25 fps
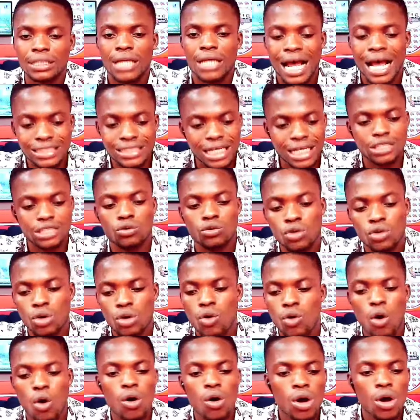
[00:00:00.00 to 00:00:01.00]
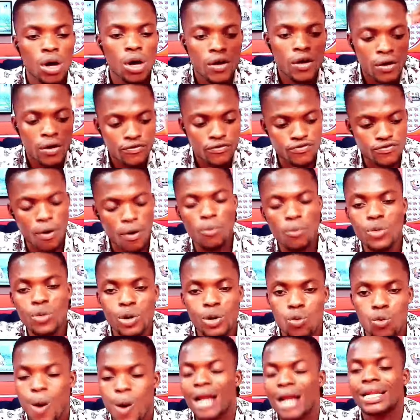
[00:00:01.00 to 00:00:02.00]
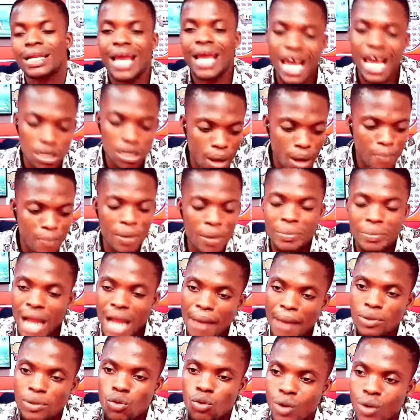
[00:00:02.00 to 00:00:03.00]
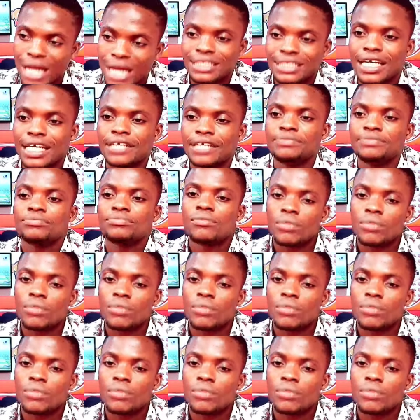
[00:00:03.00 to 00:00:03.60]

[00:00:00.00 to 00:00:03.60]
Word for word: Asante Kotoko from week 1, everybody pim name no say